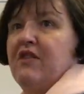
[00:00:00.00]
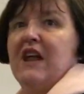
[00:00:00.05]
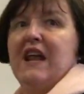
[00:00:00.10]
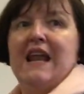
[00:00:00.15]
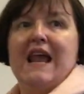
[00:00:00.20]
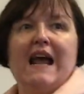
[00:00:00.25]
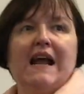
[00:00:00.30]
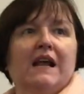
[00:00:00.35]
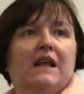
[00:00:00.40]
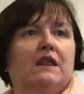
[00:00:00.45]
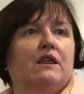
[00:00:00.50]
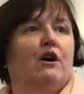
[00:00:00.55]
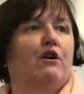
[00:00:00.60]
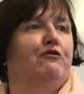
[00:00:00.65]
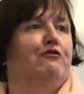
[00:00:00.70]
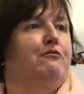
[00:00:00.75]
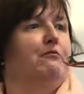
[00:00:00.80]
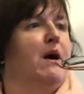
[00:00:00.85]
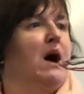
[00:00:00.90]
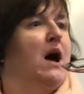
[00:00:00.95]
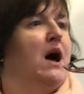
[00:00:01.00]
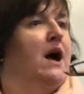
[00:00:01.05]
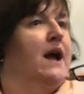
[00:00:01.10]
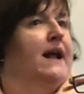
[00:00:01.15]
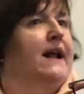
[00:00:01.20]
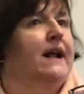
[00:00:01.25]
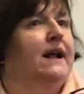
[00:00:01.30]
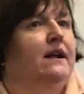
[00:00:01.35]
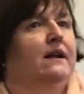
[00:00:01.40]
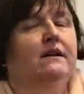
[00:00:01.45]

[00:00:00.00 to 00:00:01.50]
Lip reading: the length of my